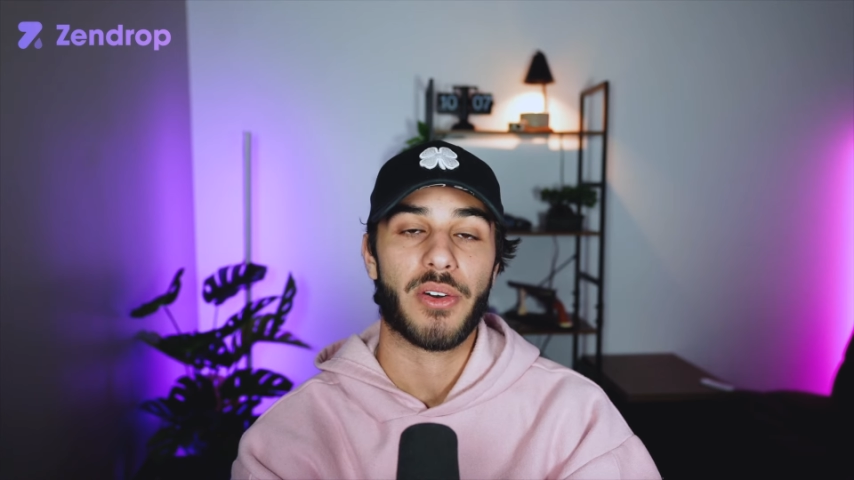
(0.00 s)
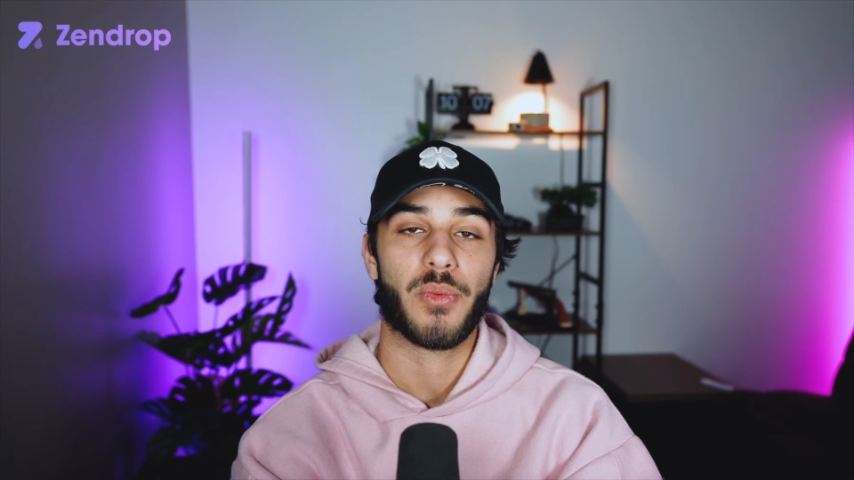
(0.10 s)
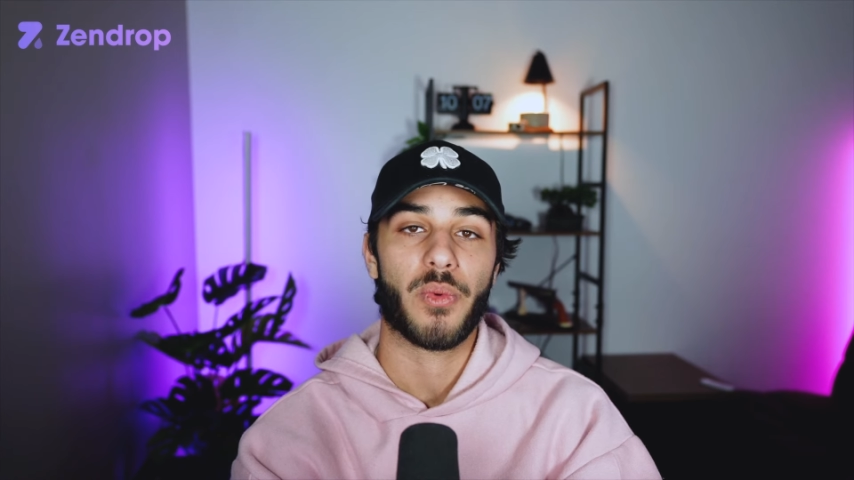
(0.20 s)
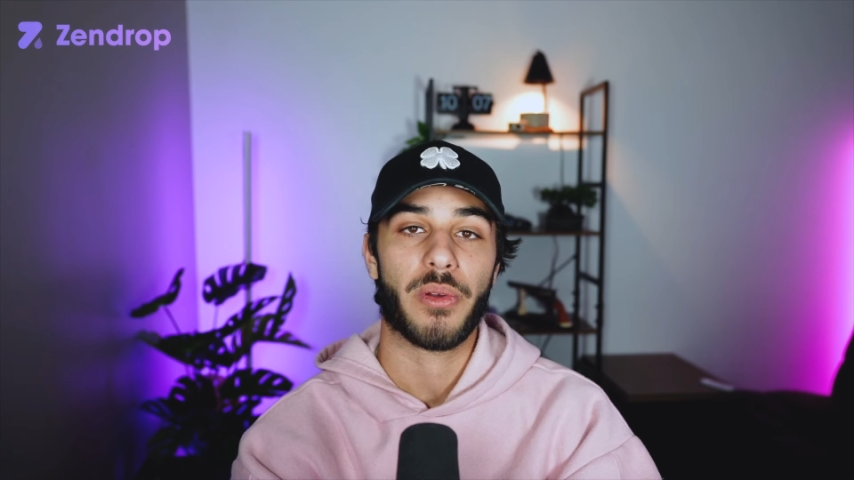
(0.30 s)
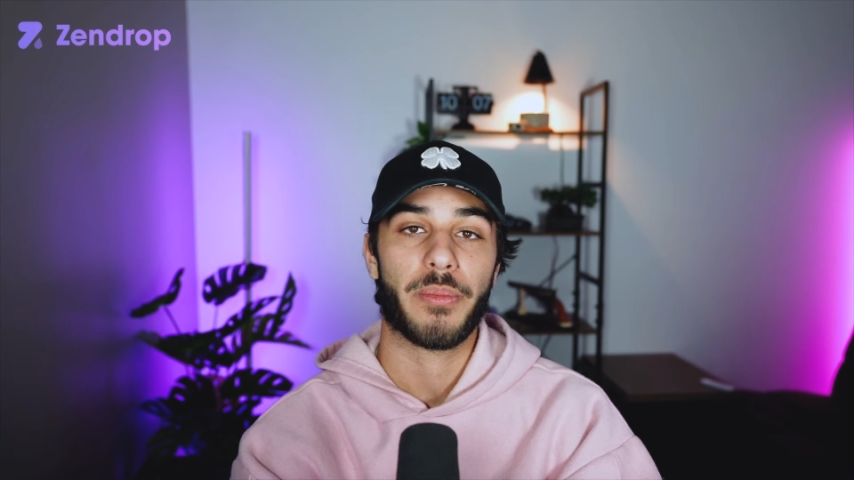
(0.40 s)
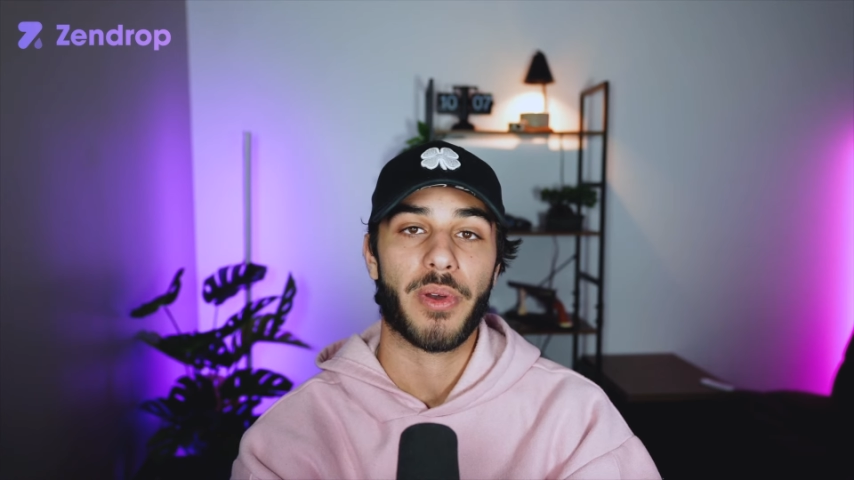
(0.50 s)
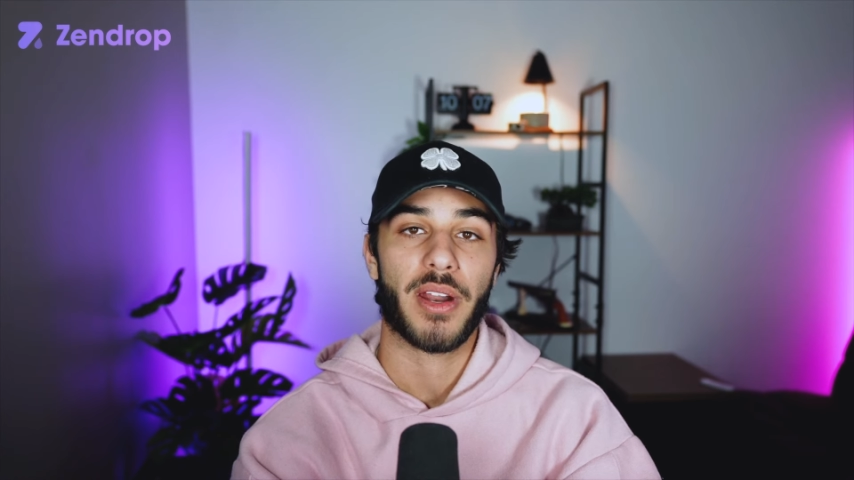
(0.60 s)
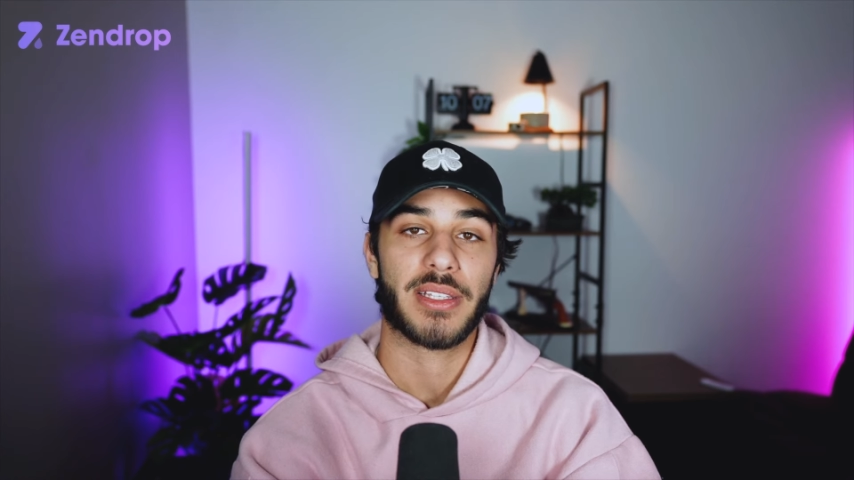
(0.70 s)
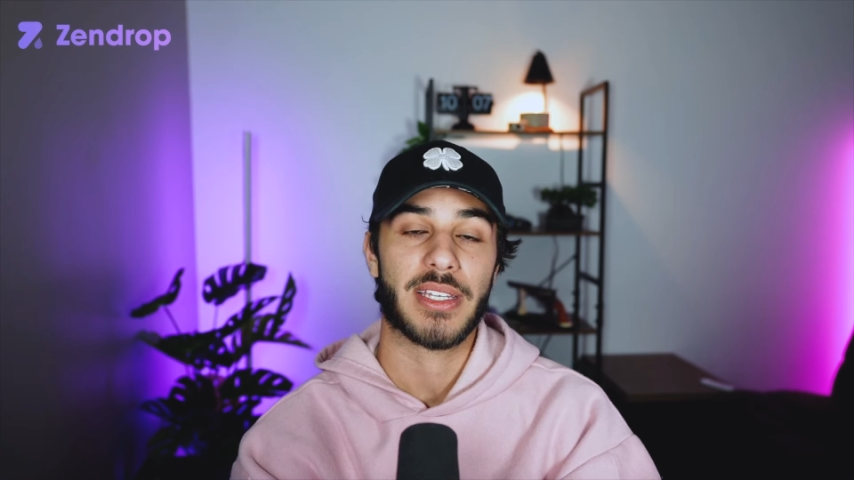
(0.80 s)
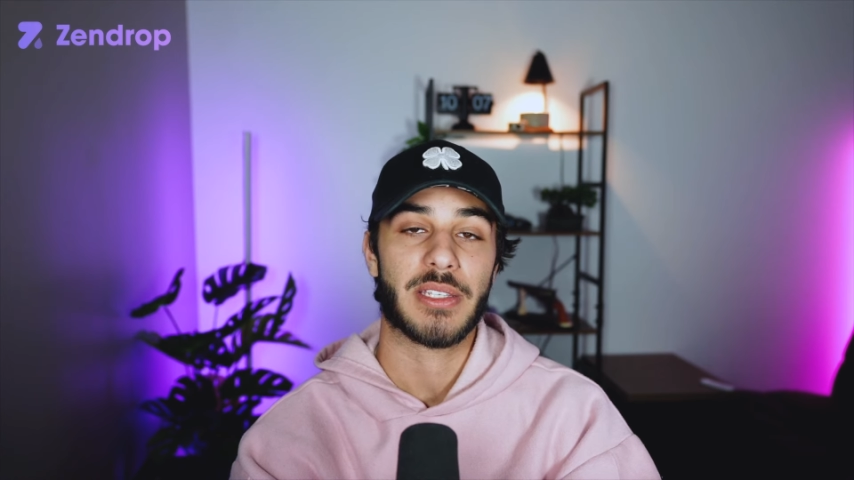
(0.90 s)
on one
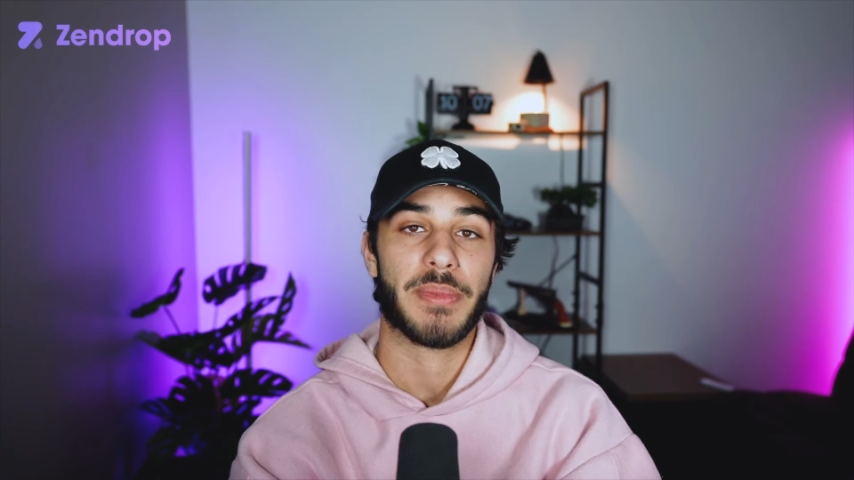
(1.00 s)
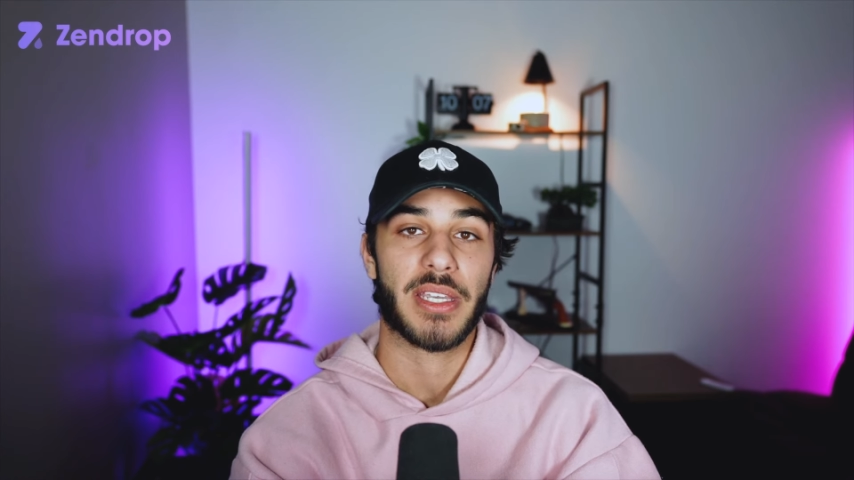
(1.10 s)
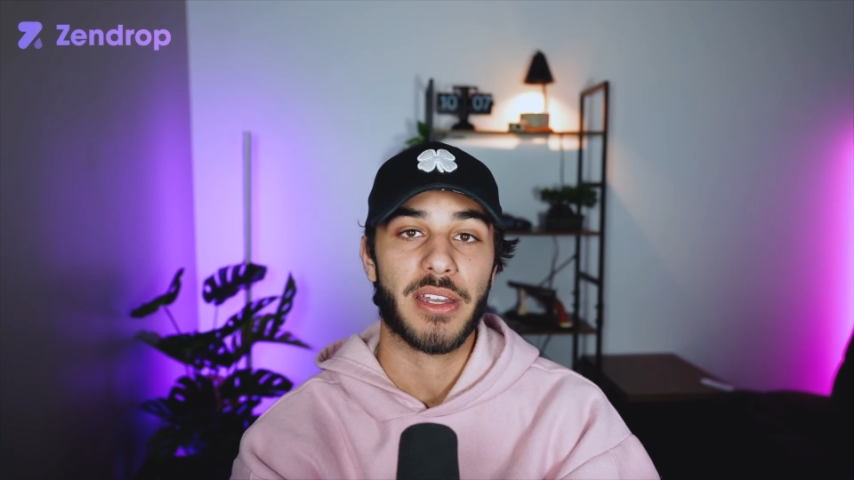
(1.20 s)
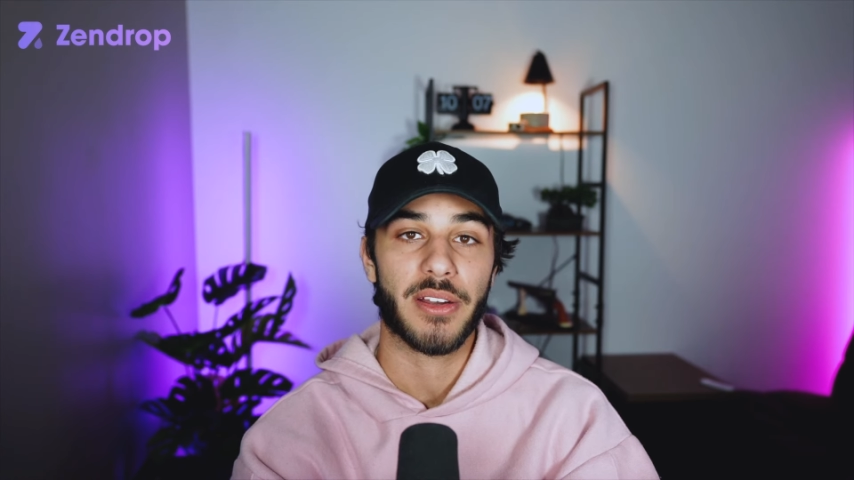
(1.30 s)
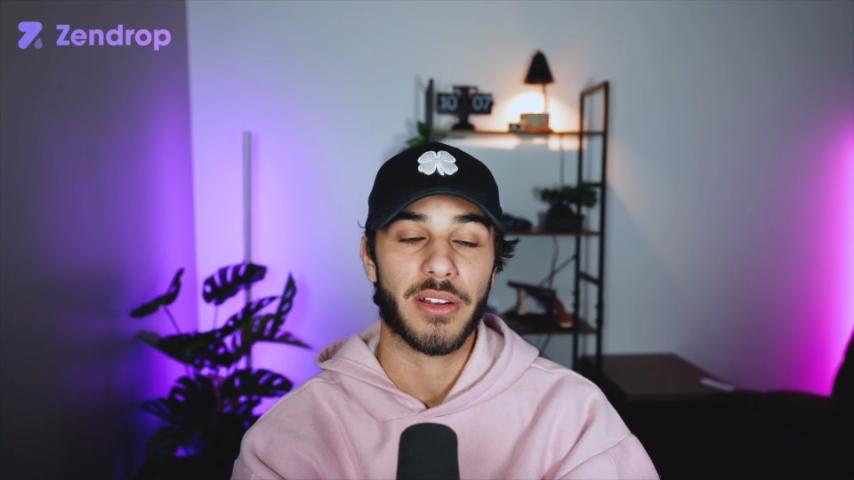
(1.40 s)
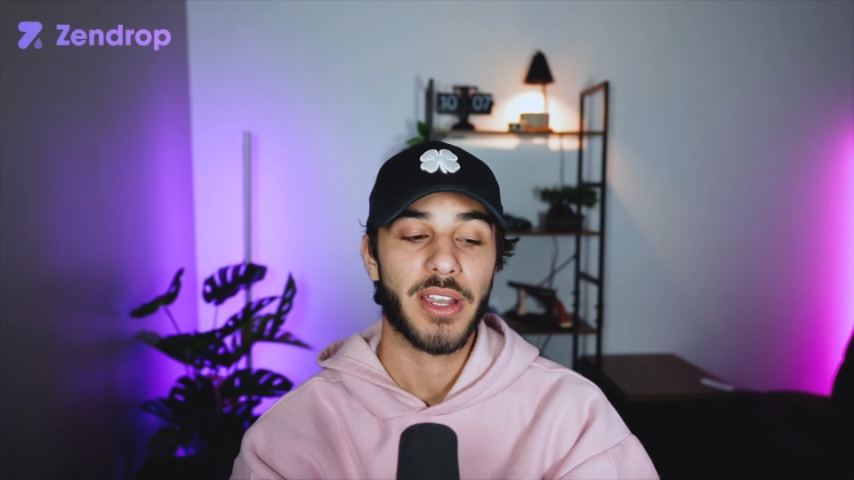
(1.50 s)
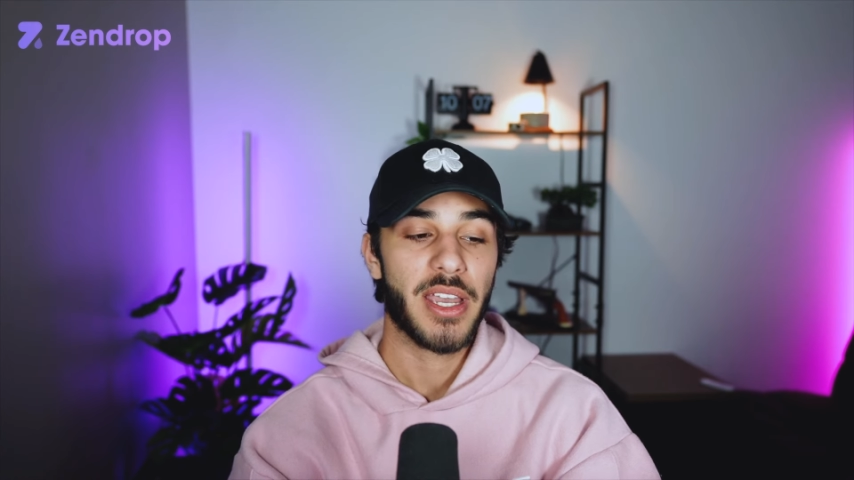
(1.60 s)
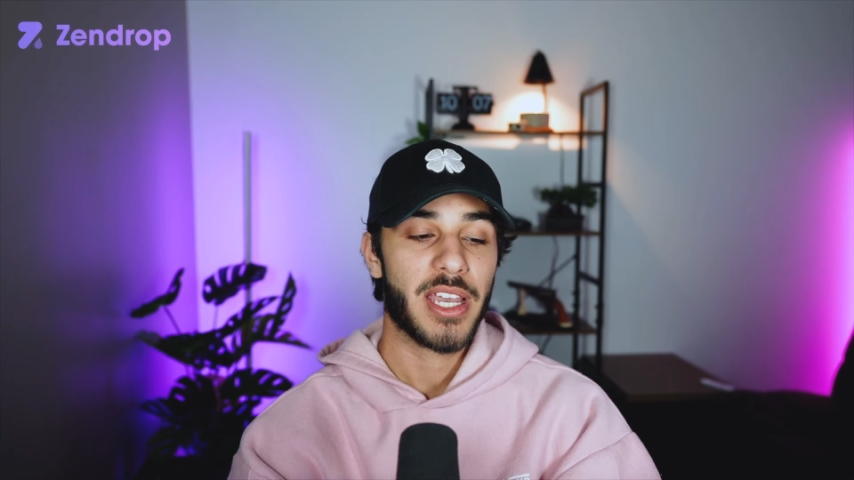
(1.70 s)
product as a beginner.